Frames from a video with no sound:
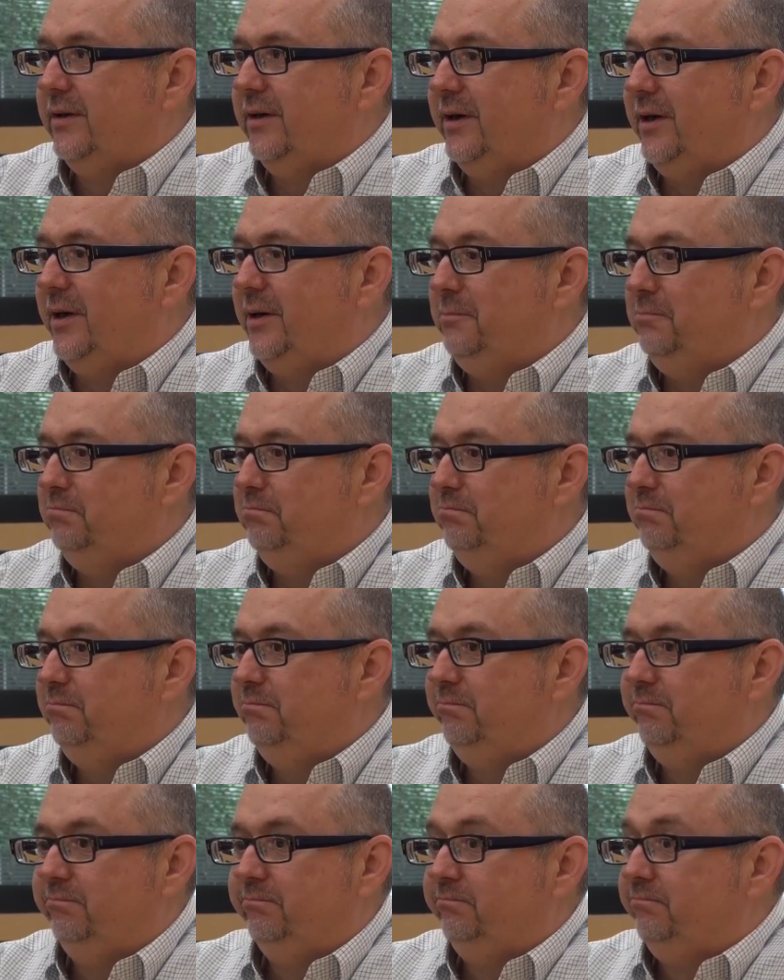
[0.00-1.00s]
And
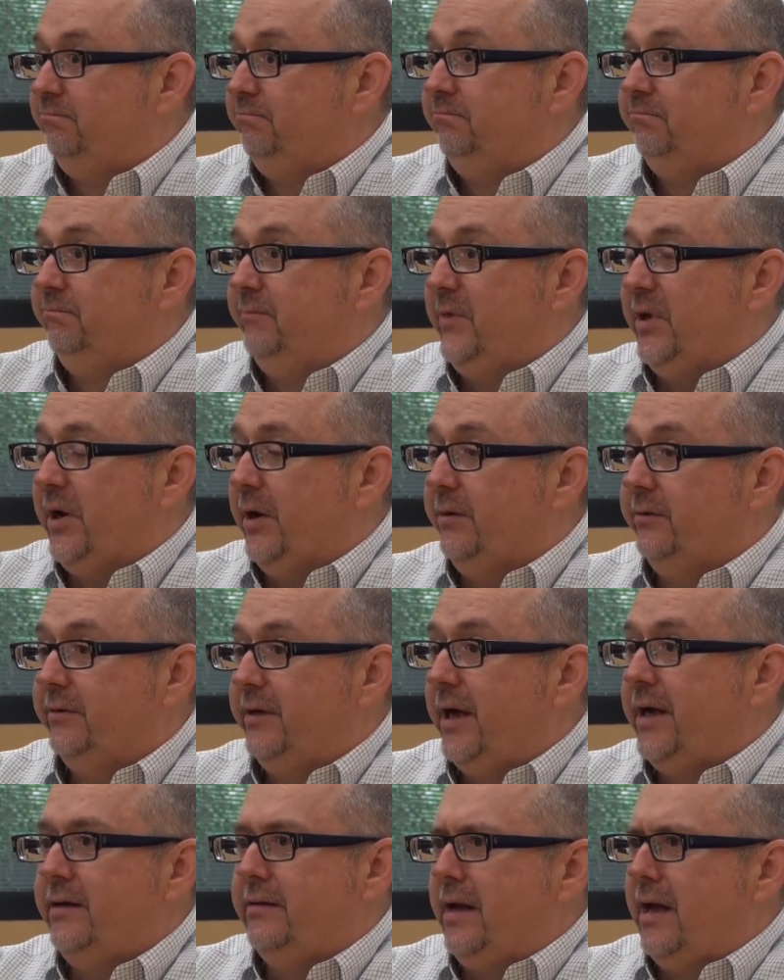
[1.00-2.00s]

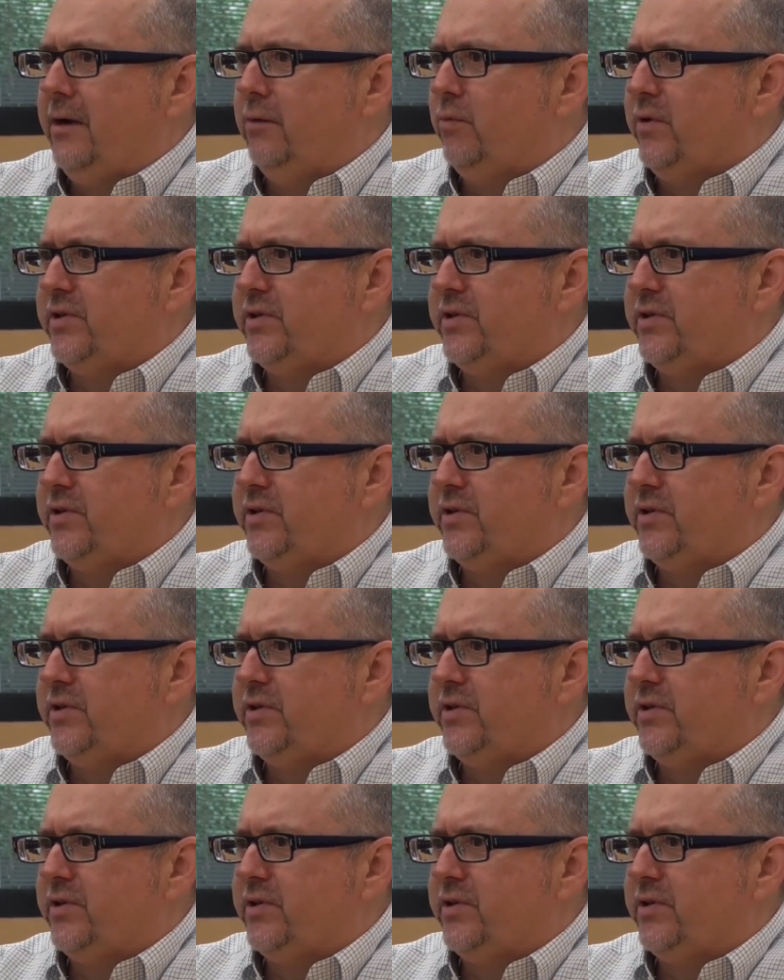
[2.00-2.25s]
it